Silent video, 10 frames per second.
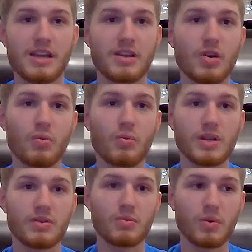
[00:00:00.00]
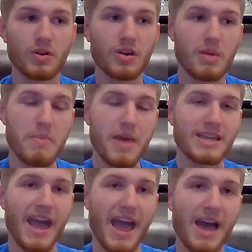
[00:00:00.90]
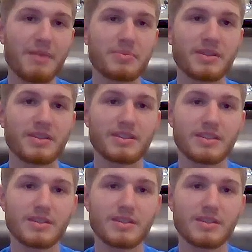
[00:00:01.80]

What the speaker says: You know, we're going to make it happen.